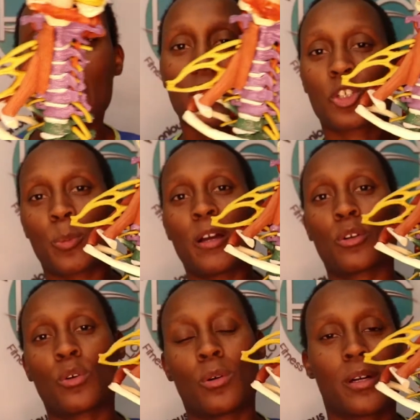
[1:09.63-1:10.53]
The spinal
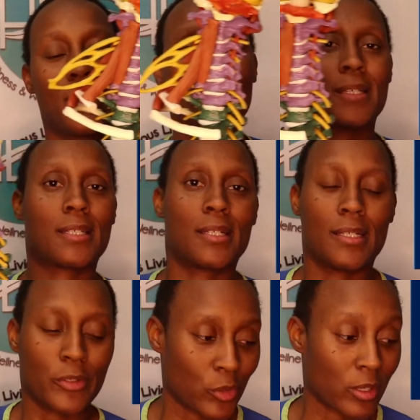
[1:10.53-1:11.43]
cord is
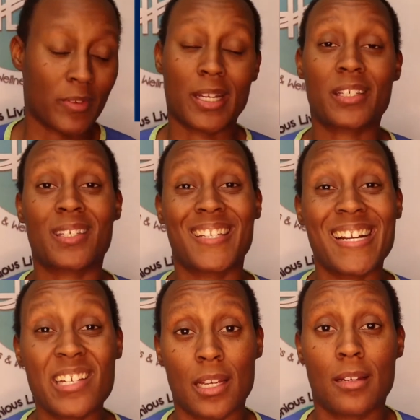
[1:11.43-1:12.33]
sort of an
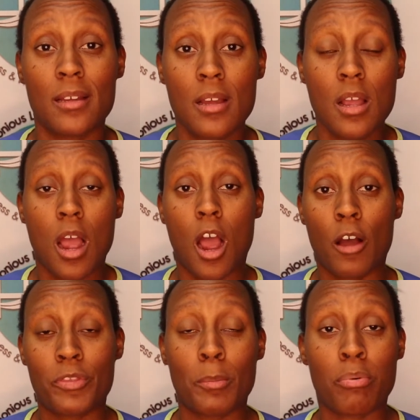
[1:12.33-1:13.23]
extension
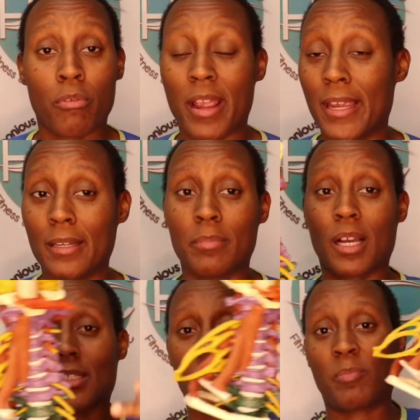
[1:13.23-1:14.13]
of the brain
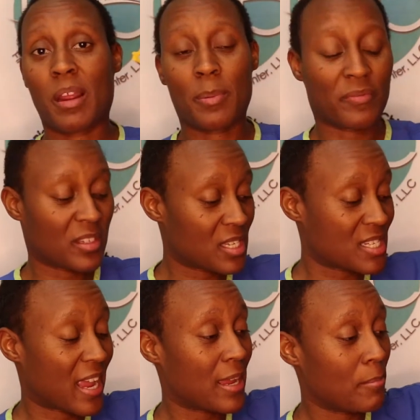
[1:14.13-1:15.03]
because it's made up of the
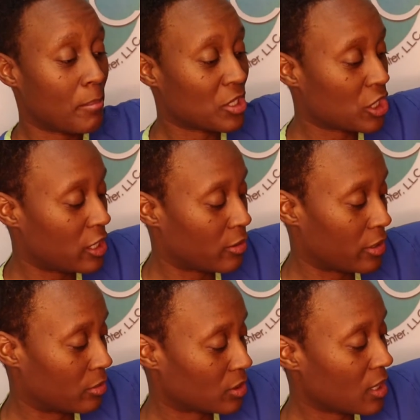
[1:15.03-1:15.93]
same
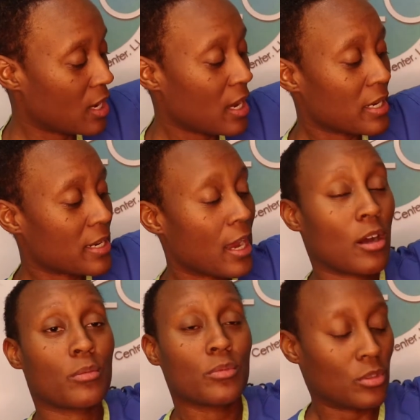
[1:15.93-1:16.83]
materials.
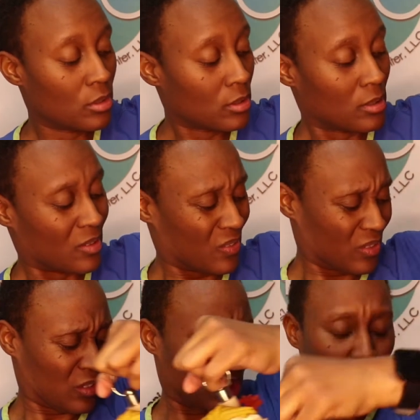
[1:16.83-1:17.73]
Now,
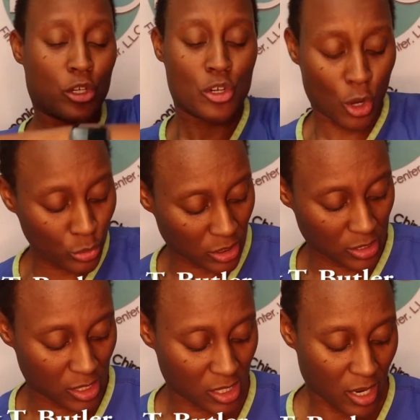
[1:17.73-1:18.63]

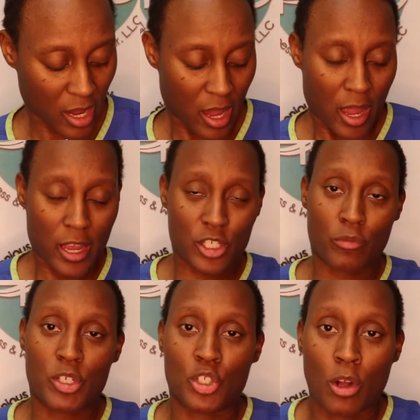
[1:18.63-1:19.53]
stenosis is a
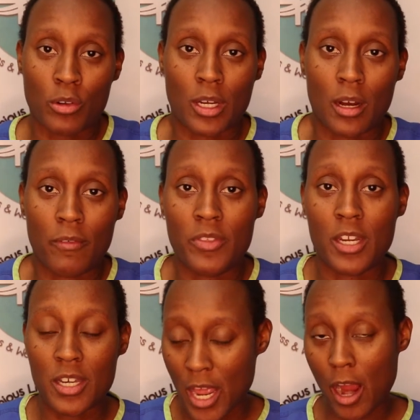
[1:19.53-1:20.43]
result of
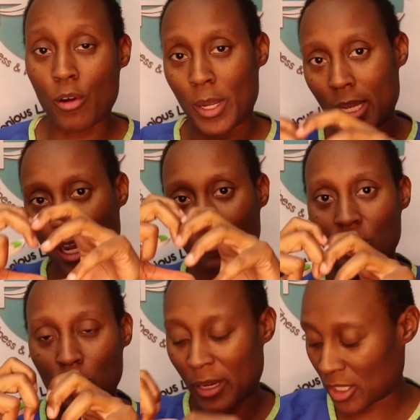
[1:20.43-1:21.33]
the narrowing of the
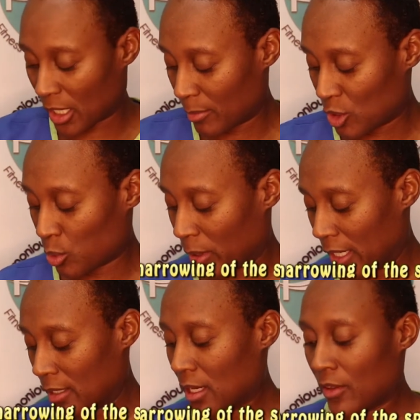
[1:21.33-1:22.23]
space in
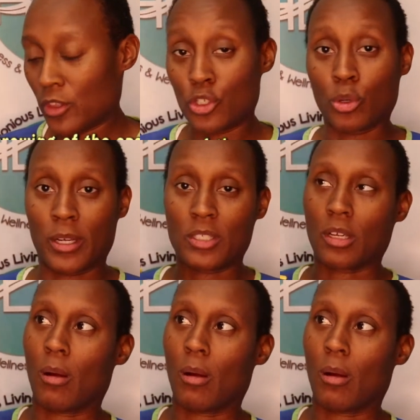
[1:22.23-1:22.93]
between the joints.